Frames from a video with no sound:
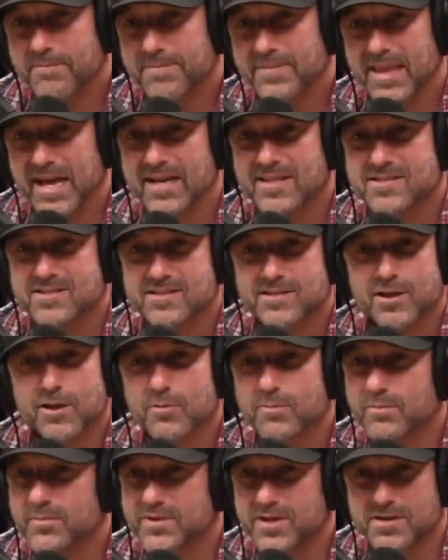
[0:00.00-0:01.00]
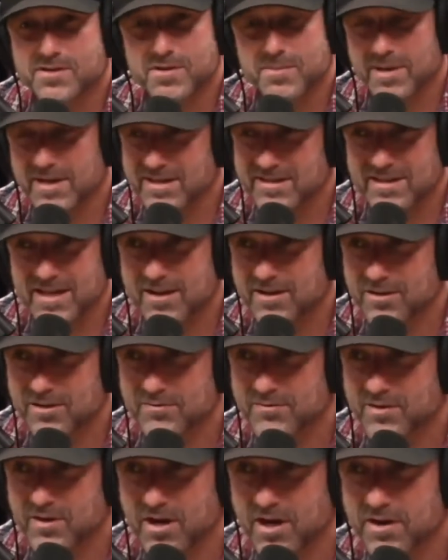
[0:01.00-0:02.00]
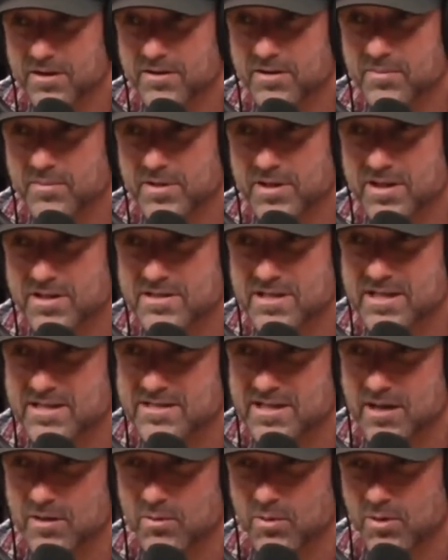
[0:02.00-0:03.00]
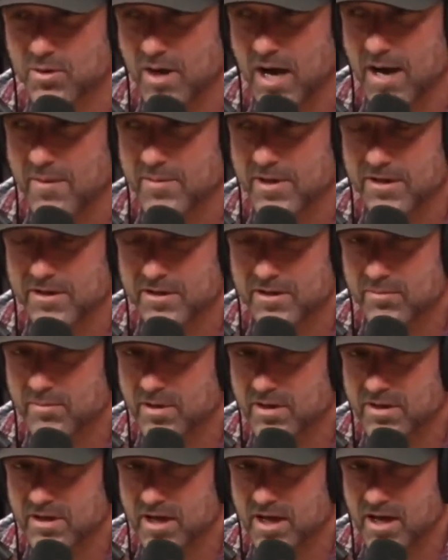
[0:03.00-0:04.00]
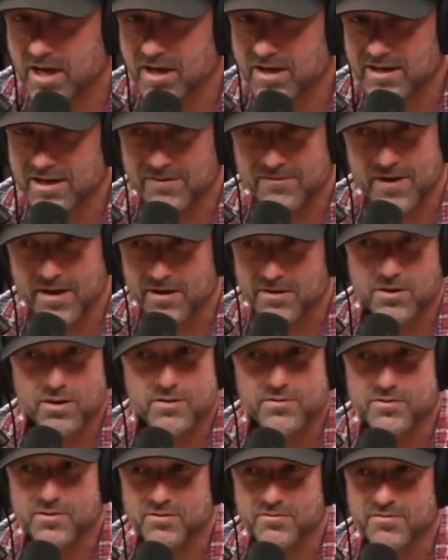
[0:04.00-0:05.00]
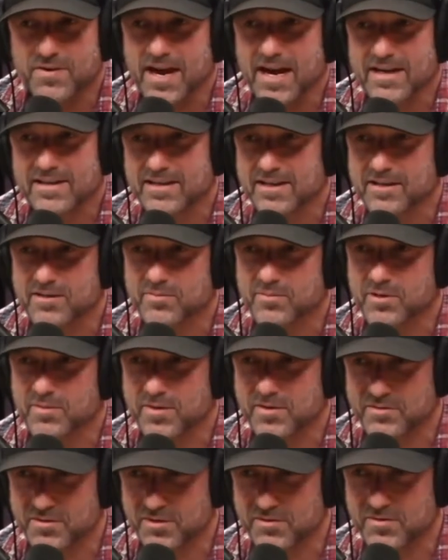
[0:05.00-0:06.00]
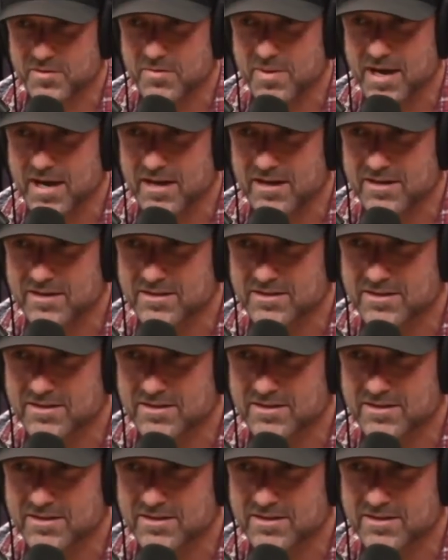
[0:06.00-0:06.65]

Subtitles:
that still doesn't make it that good for a hunter because they say, well, I'm not going to book a hunt if I don't know for a fact I can bring my trophy back.